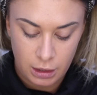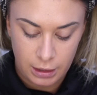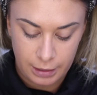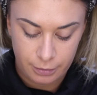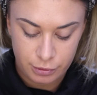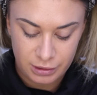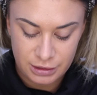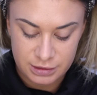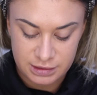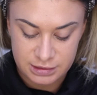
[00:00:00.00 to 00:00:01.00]
purely
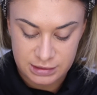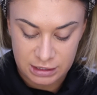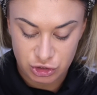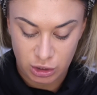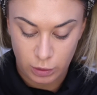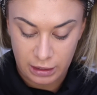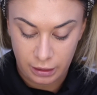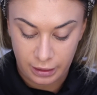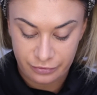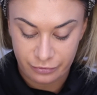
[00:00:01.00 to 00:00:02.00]
because this is actually quite
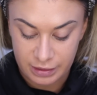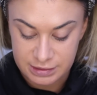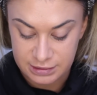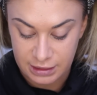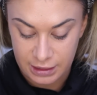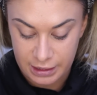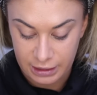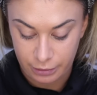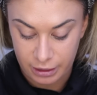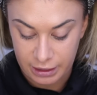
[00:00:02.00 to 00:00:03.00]
light for my skin
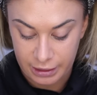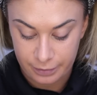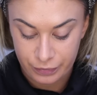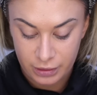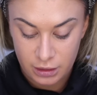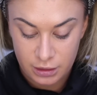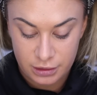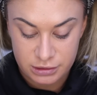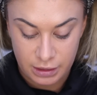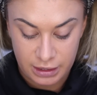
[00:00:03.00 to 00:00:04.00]
anyway,
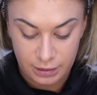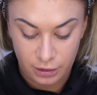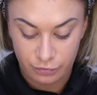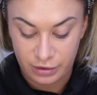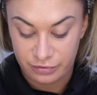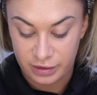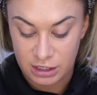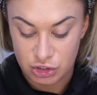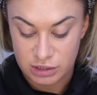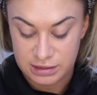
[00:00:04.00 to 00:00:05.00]
so any of that
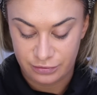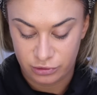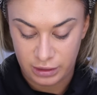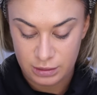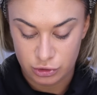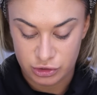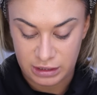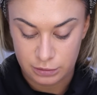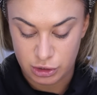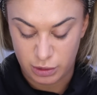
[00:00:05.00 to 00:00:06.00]
foundation that's left on it will just
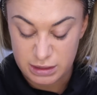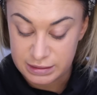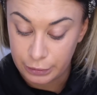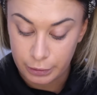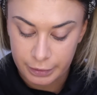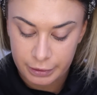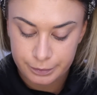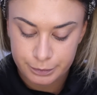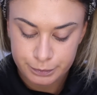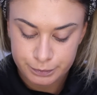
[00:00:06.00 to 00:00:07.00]
help tone it down a
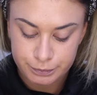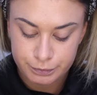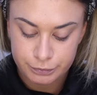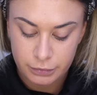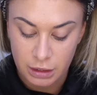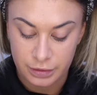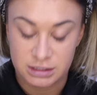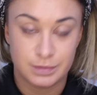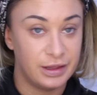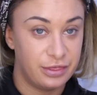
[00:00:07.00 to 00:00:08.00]
bit.
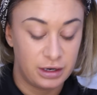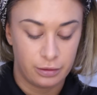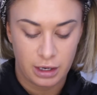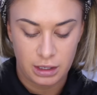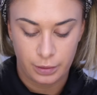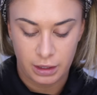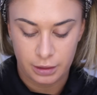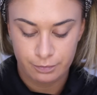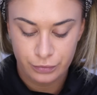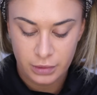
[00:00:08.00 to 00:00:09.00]
That's my theory
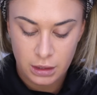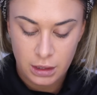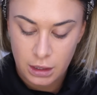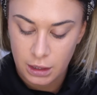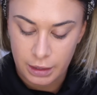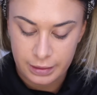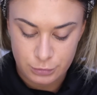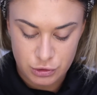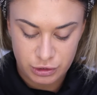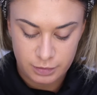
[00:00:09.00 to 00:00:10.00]
anyway. And then
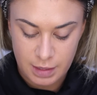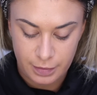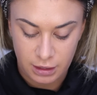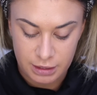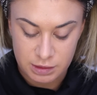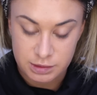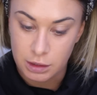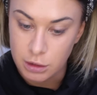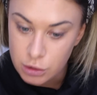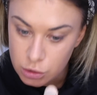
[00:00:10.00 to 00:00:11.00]
we're just going to be applying this
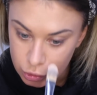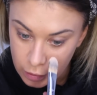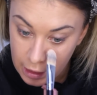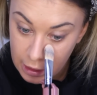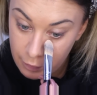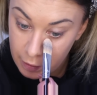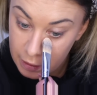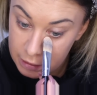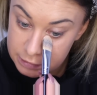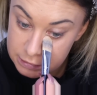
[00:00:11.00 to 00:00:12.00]
in the usual
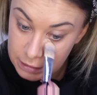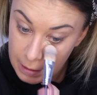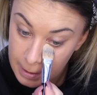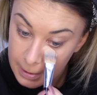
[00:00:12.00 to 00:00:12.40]
areas.